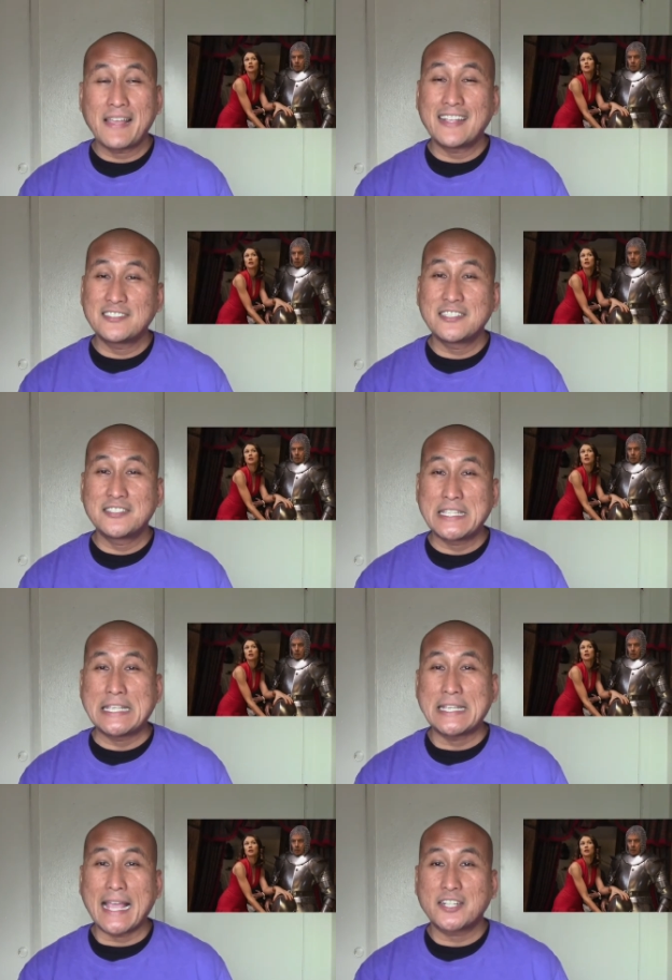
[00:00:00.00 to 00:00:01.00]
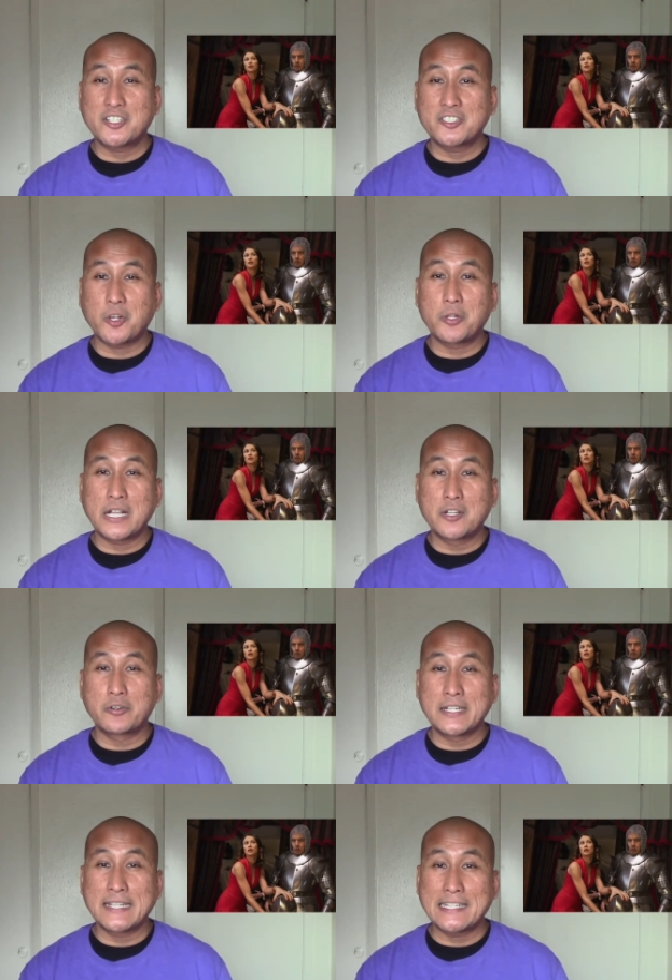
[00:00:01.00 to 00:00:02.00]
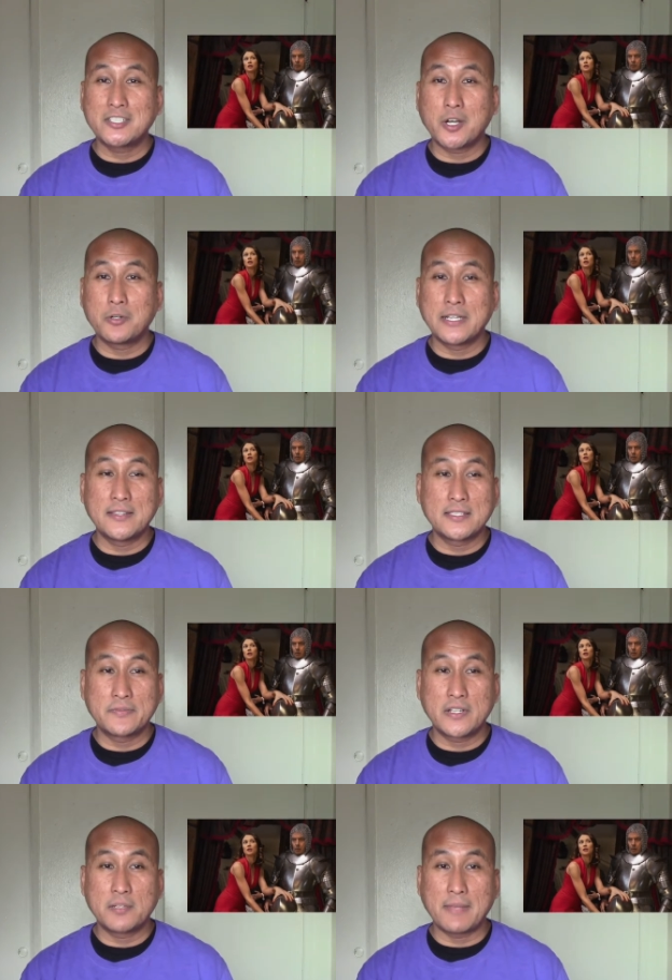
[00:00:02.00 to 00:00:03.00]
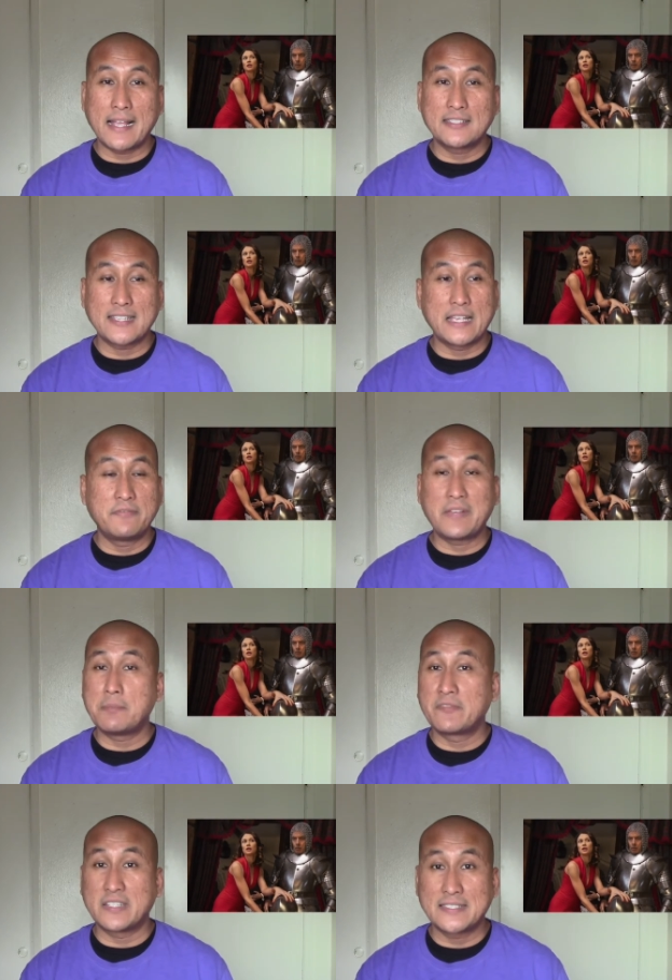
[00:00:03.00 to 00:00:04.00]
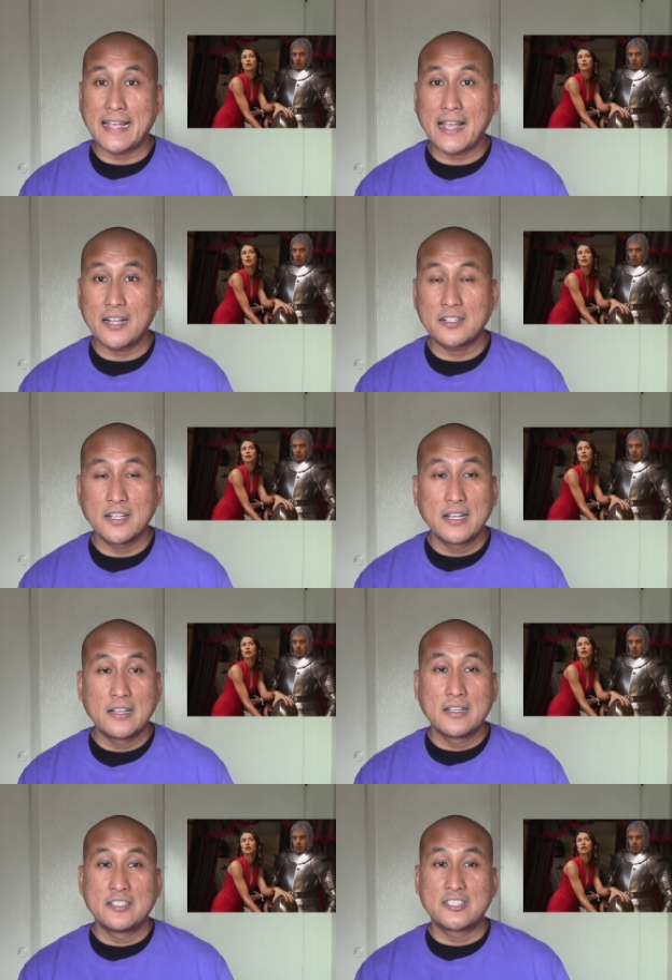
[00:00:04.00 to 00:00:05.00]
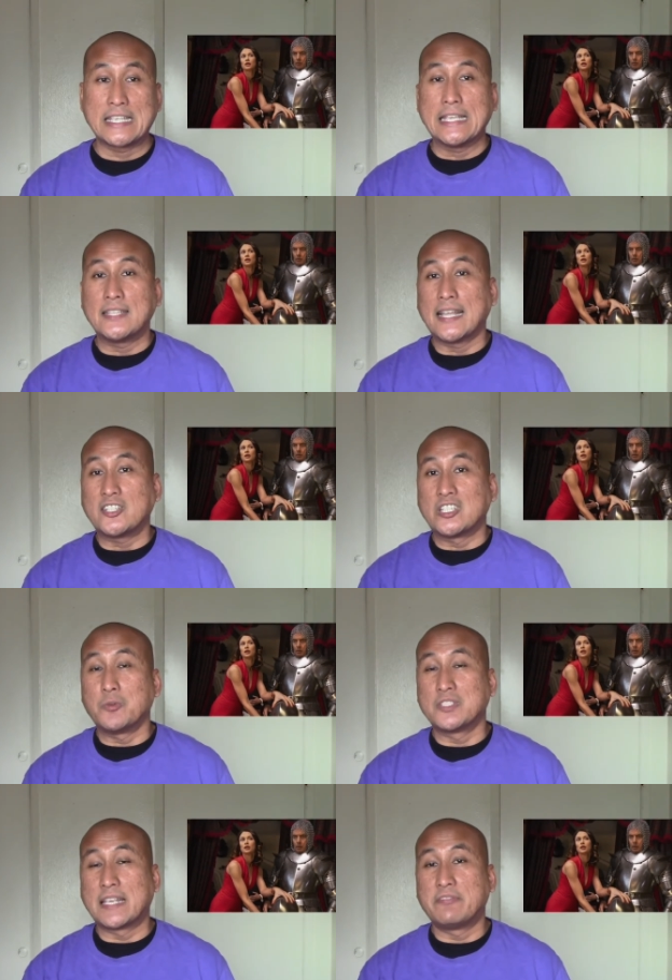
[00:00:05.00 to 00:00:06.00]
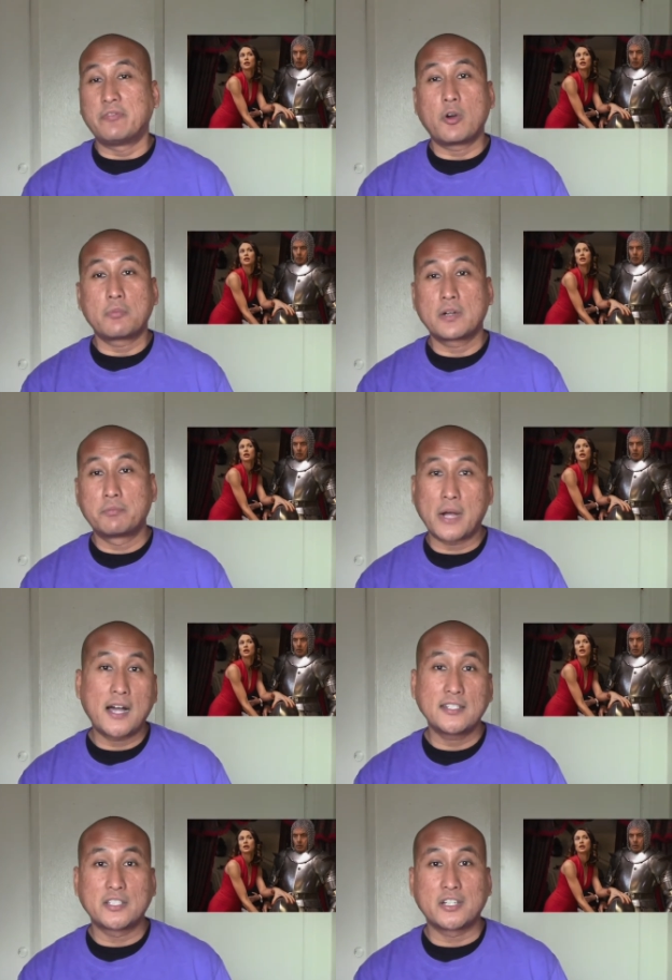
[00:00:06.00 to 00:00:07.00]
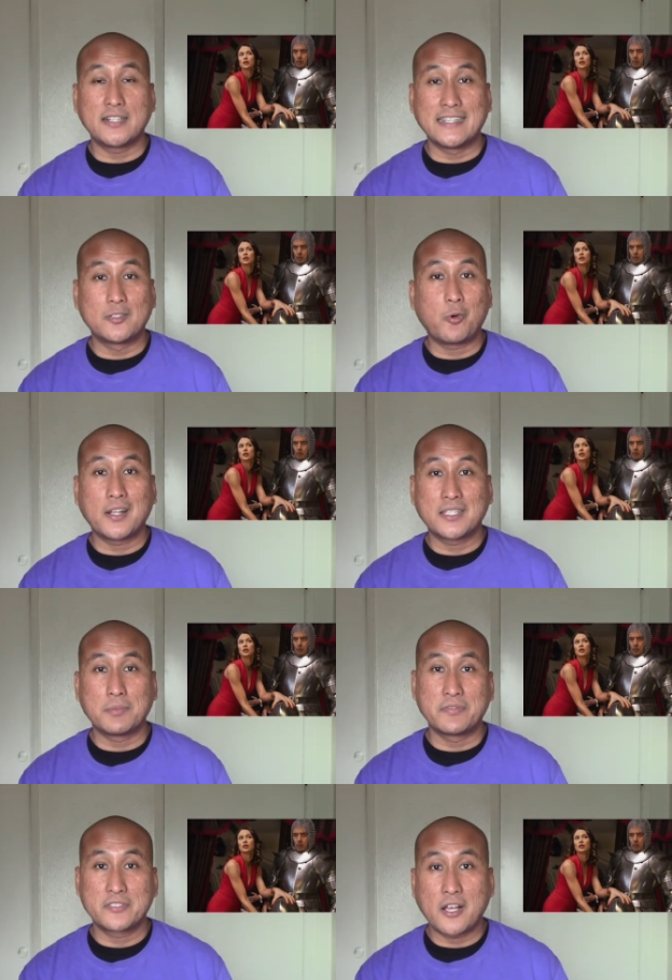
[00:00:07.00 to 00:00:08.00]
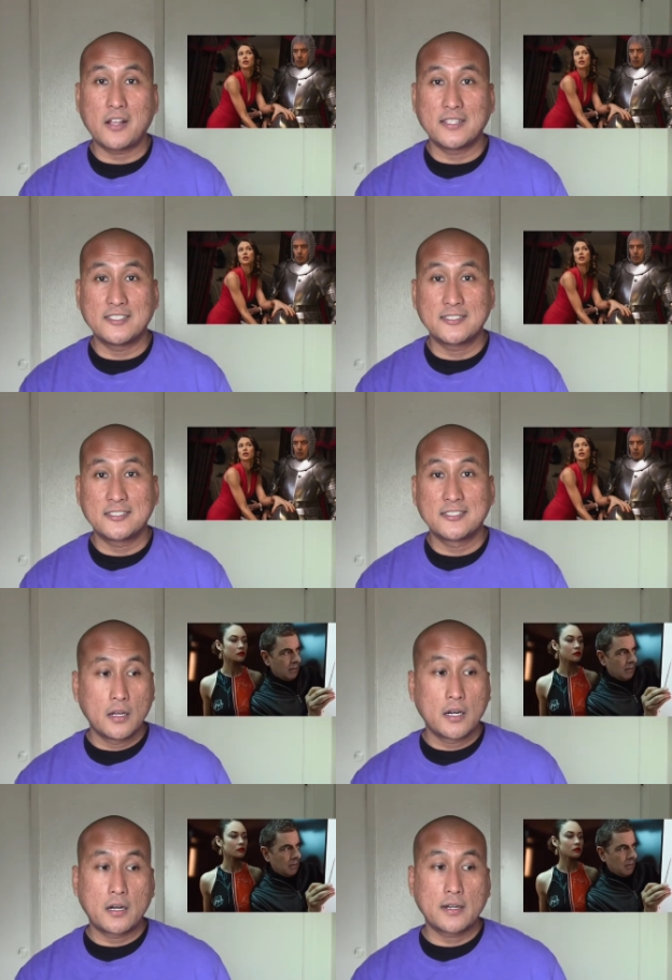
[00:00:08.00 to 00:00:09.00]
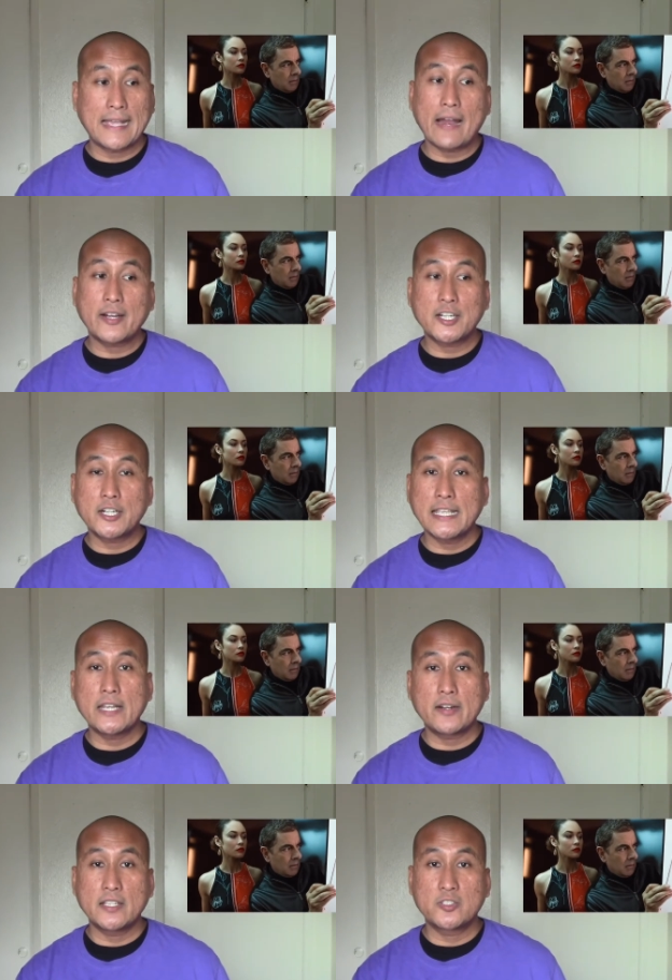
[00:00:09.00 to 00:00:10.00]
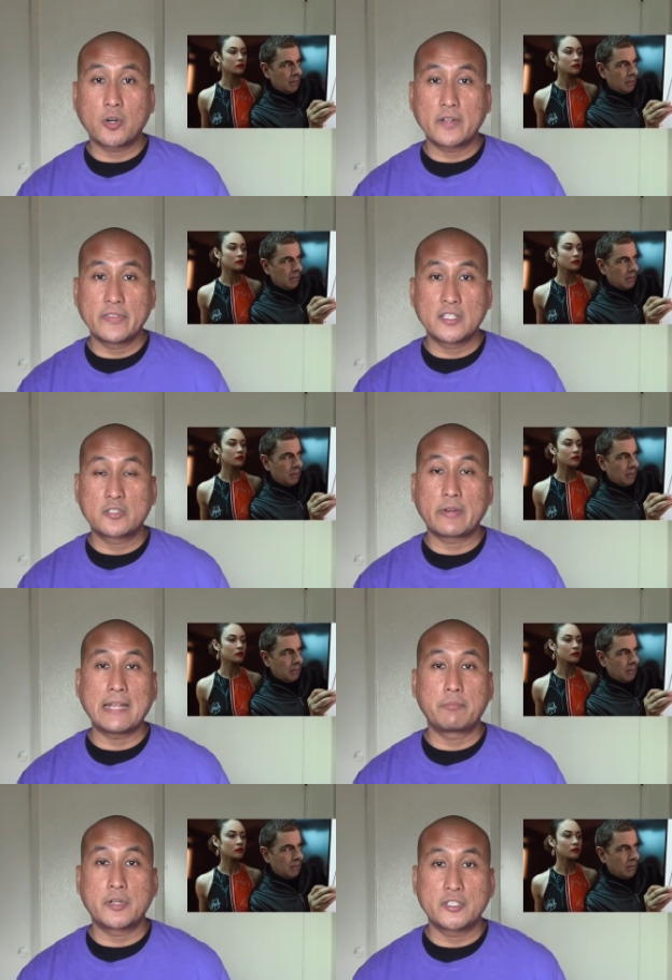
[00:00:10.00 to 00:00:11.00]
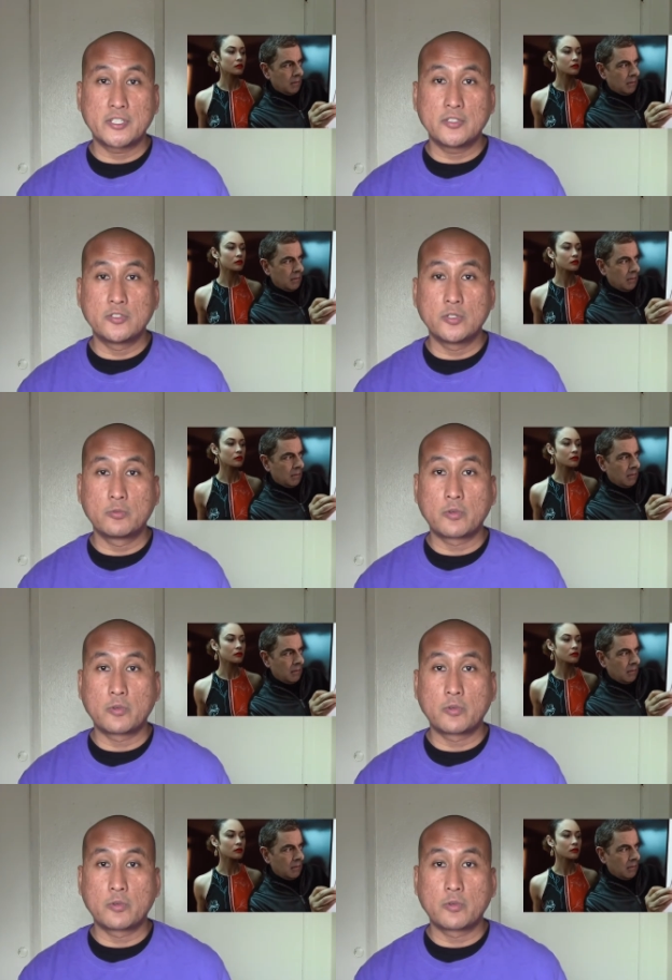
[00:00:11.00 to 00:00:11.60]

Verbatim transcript: Fancy seeing actress Olga Kurylenko in this film as a femme fatale, seeing that she was a former Bond girl in Quantum of Solace. Her character here is sort of the straight person to